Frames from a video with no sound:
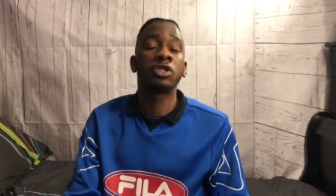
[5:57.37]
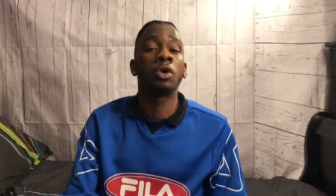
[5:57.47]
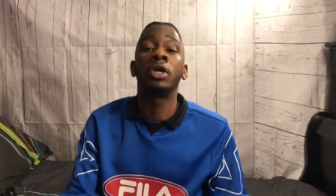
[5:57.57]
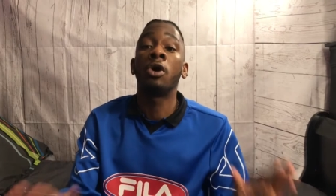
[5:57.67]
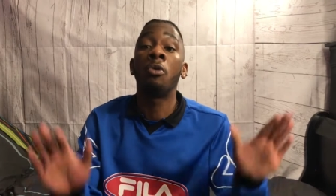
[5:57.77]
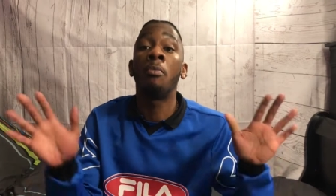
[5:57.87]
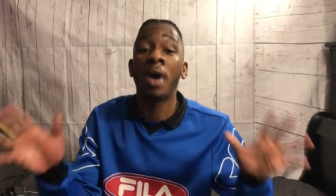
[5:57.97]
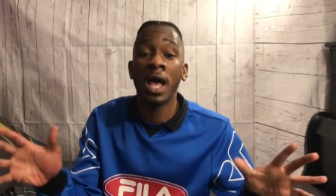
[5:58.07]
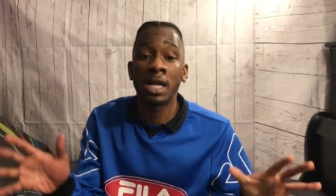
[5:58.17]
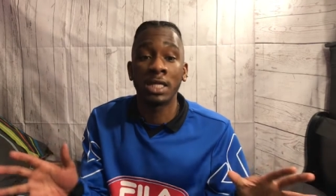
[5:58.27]
so it don't
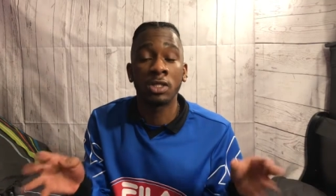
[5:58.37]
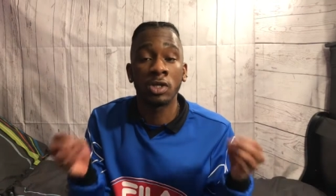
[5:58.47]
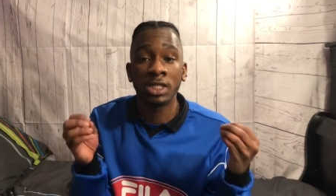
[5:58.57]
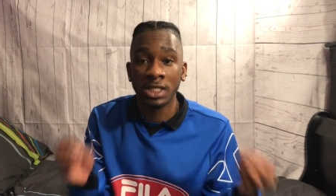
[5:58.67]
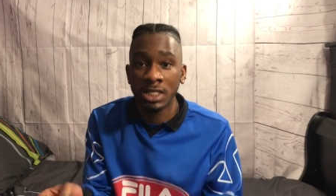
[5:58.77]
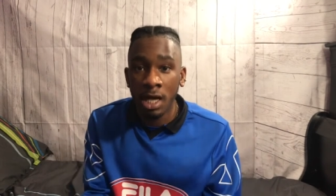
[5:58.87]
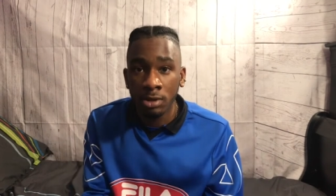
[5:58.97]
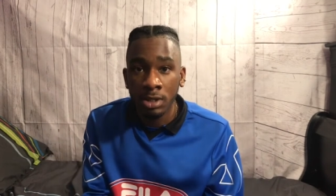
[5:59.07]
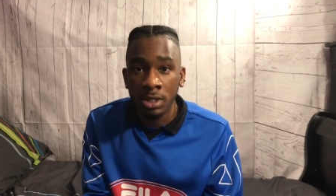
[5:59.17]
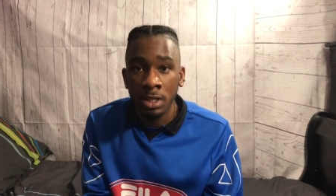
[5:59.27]
matter as long as it
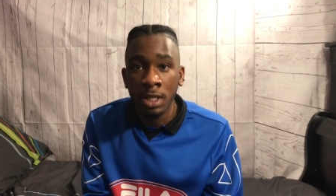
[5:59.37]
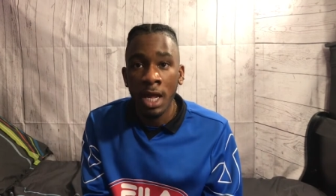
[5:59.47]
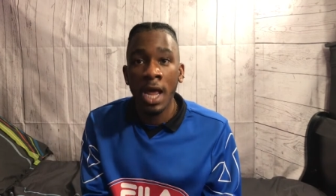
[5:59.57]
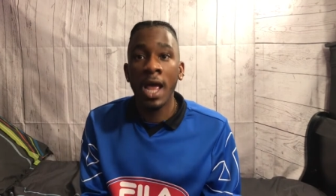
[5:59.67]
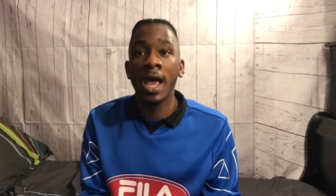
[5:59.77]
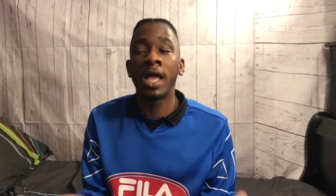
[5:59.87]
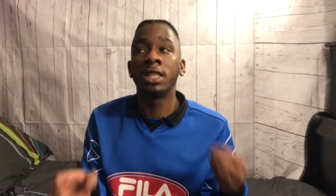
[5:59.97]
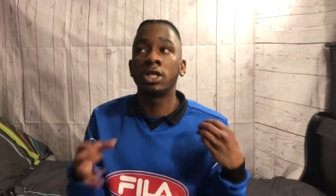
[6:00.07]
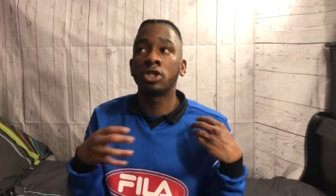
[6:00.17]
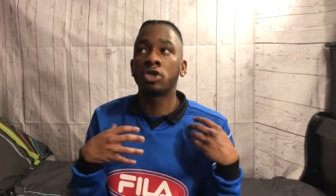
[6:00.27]
sounds good.
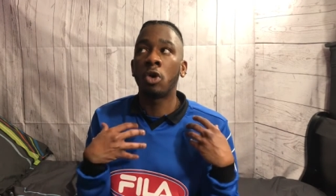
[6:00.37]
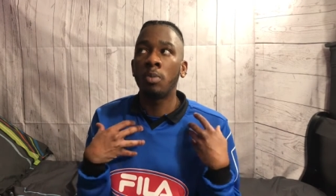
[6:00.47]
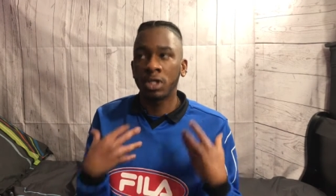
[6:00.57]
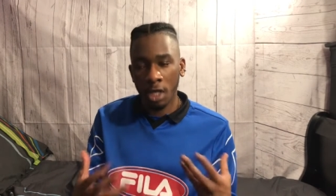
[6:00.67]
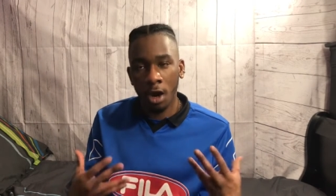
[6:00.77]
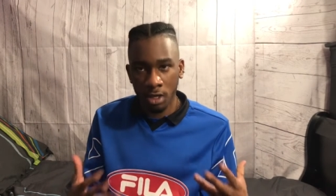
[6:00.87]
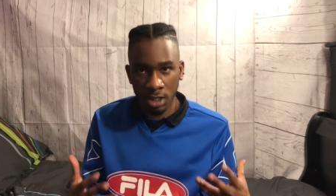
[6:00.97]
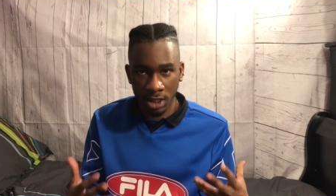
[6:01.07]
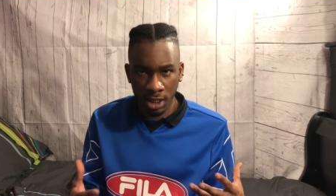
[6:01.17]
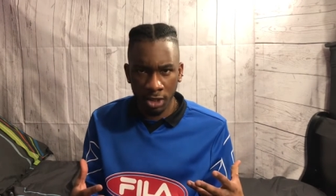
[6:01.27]
And there's so much
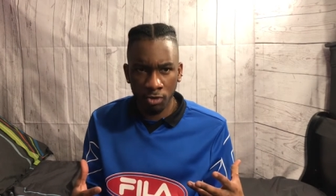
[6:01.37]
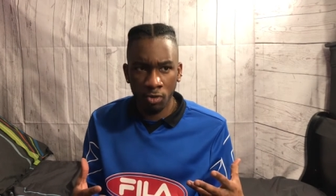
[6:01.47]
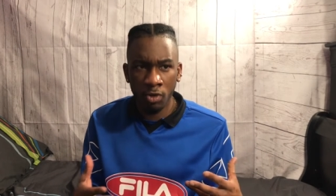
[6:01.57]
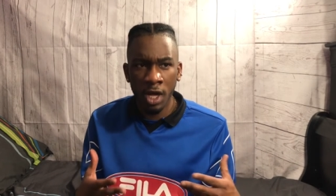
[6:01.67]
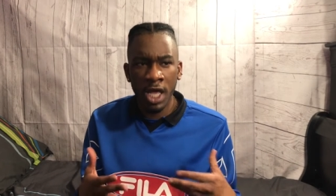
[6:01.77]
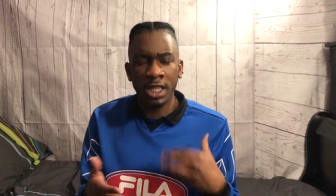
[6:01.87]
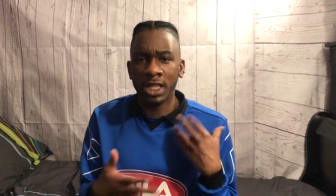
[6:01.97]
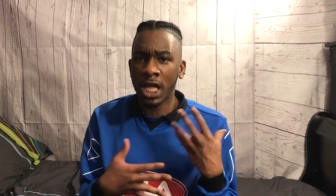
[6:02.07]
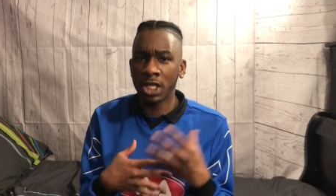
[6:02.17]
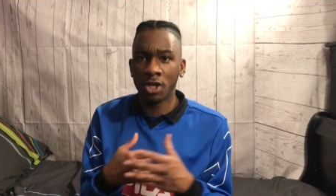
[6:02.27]
artists there who they